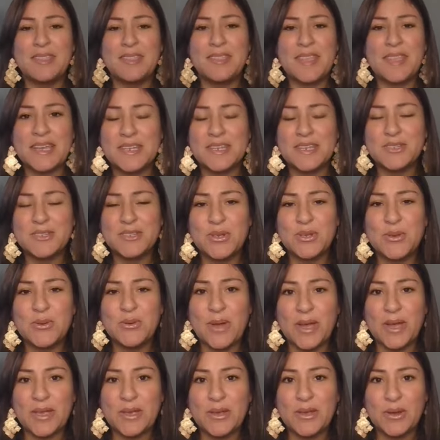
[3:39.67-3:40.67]
That is who
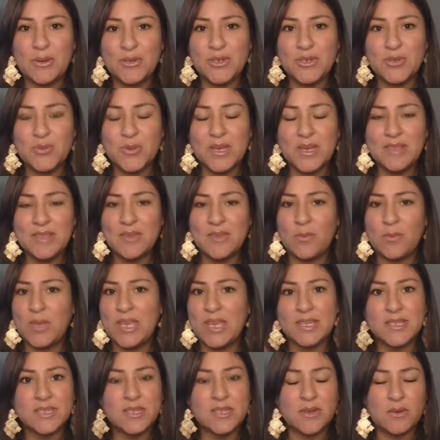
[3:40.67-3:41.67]
I coach with, and we
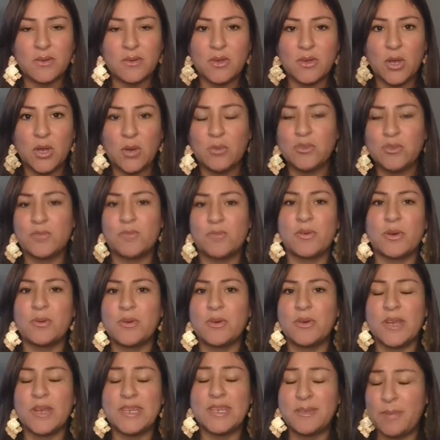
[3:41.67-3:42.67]
get to coach
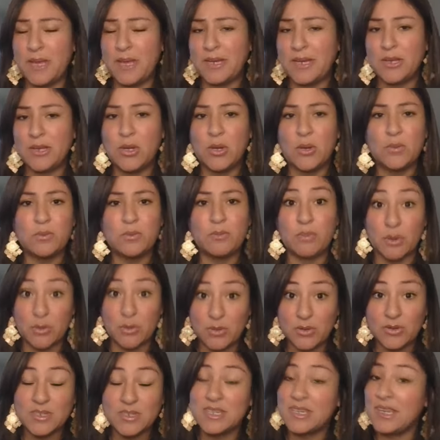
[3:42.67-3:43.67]
broker, independent co-
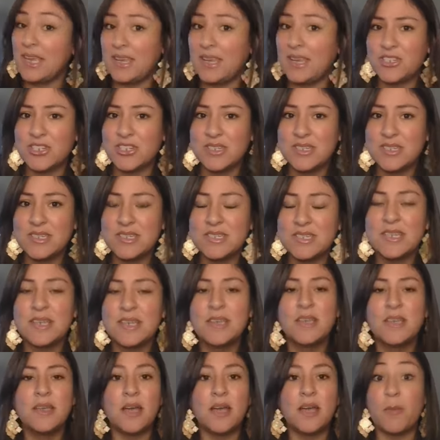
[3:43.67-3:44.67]
brokers and agents
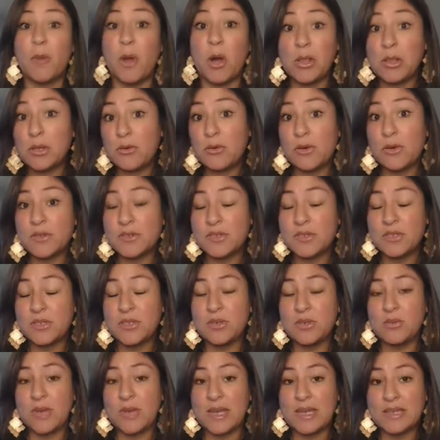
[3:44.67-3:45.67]
um, all across the
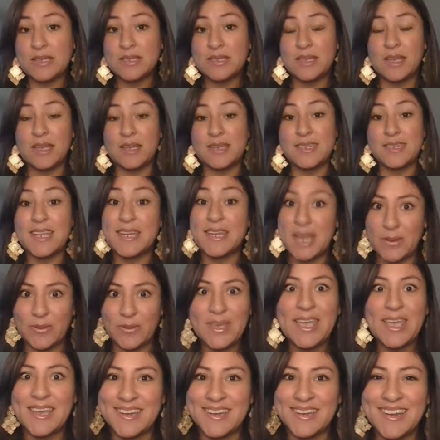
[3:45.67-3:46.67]
U.S. and and now
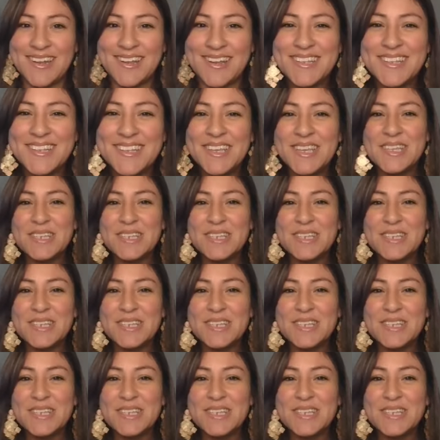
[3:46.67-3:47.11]
Canada.